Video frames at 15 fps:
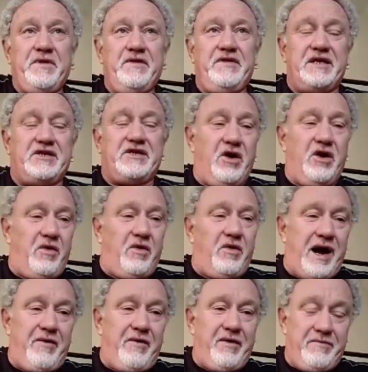They'd go
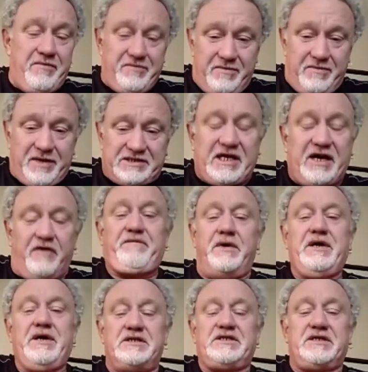out. Myself
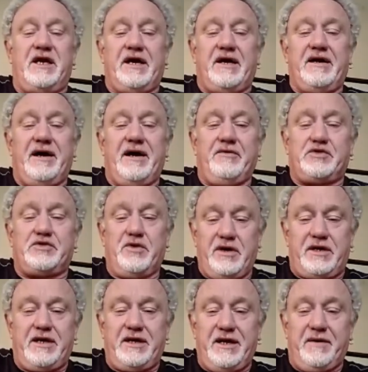personally, I was
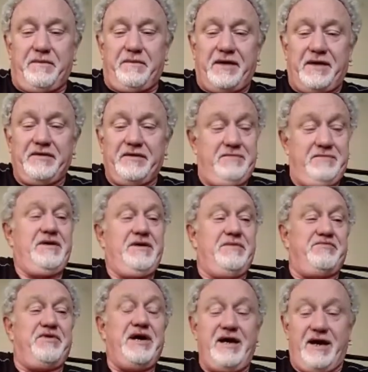working in a plant that
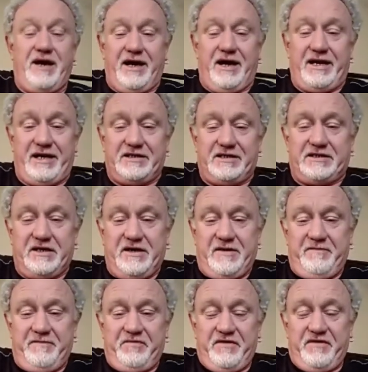made brake linings
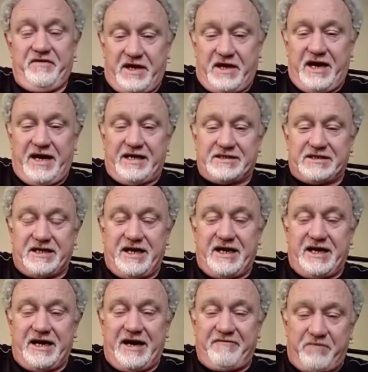for cars,
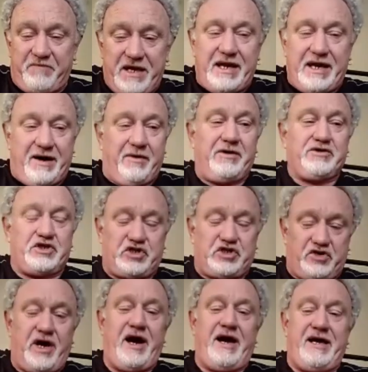and I've been out on
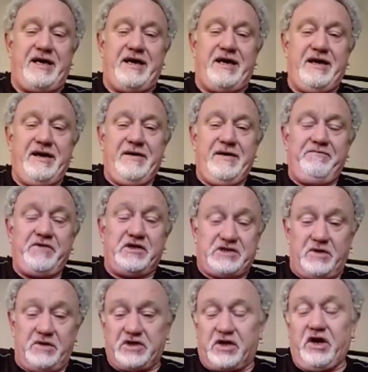strike because it
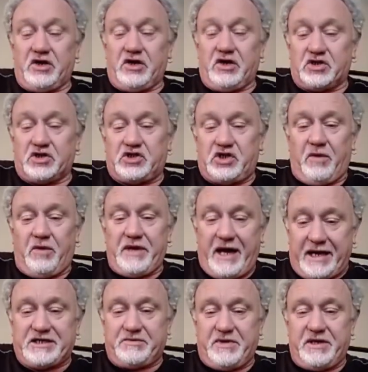was a closed shop. You
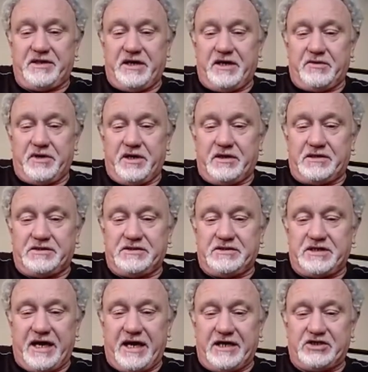had to be in the union to
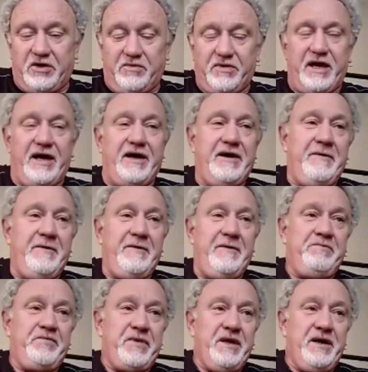get a job there.
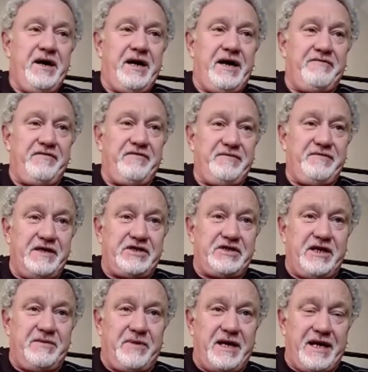And I've literally
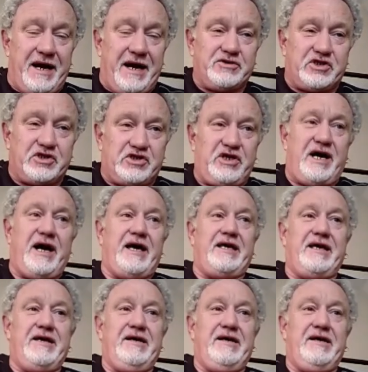been out on strike